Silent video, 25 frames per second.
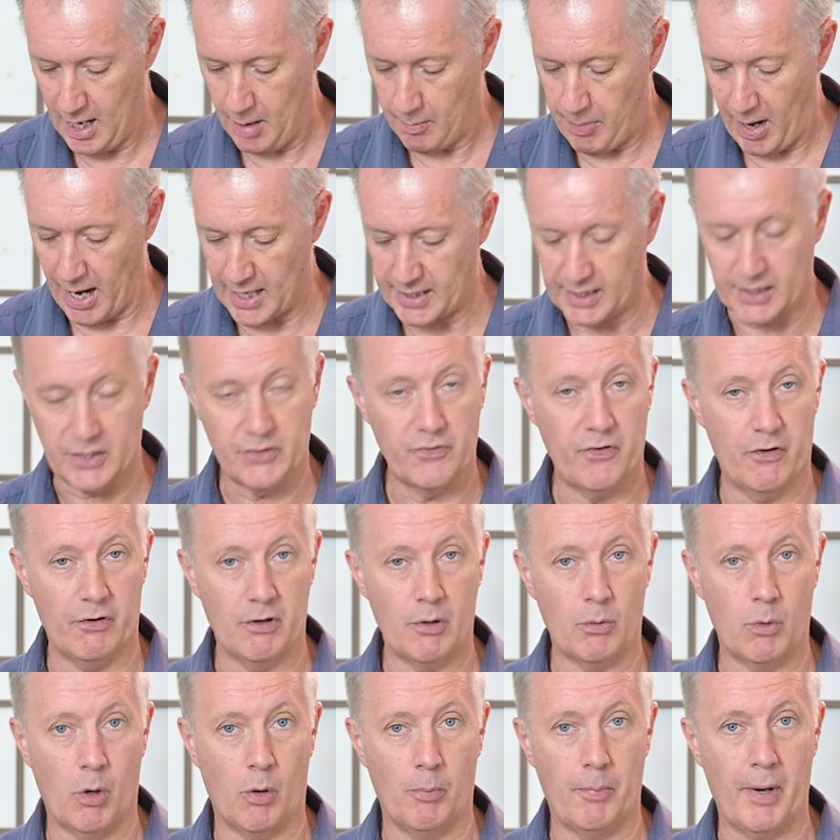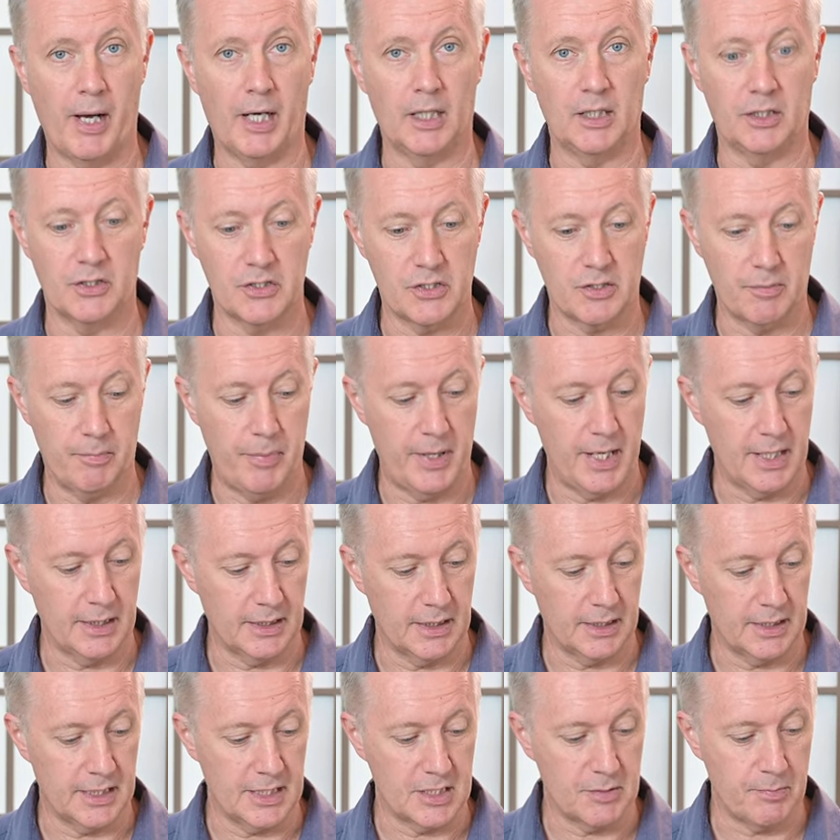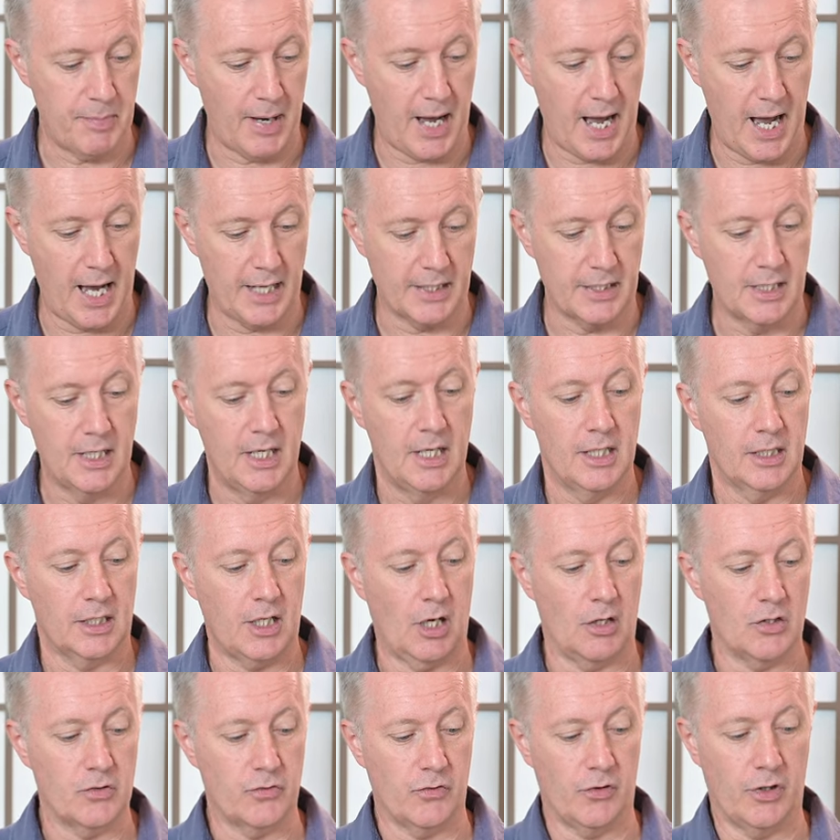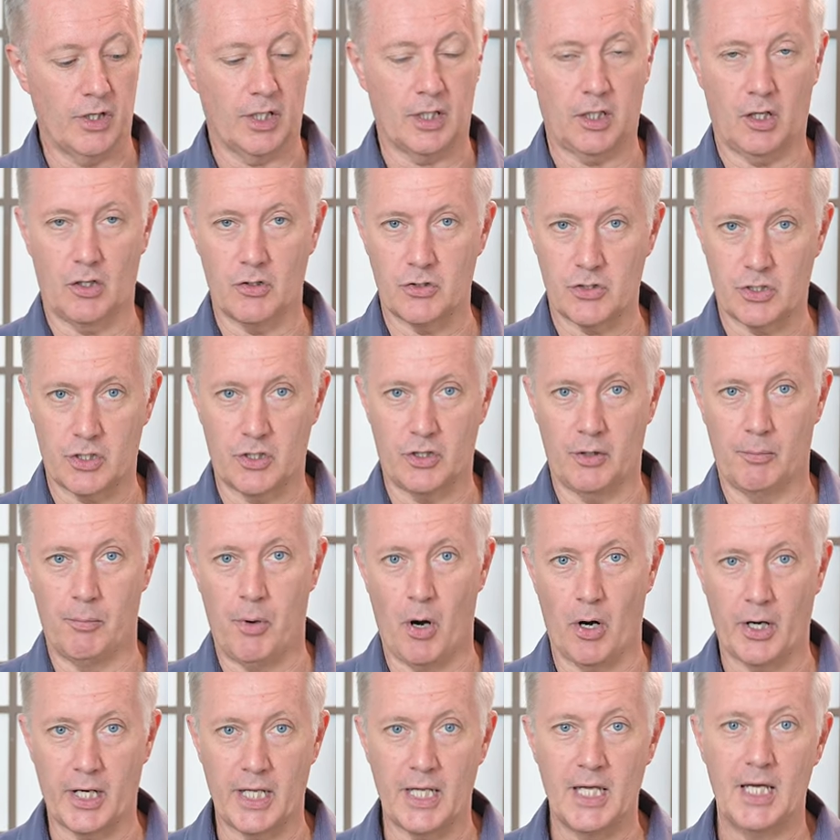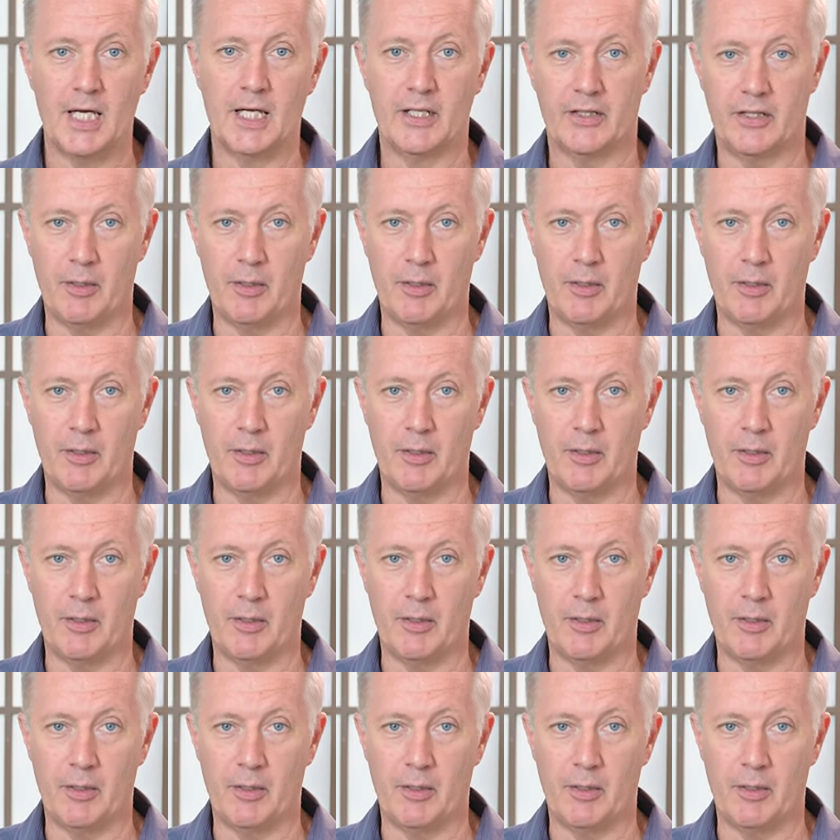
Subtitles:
But it's very well balanced, being that this part goes very close to the body.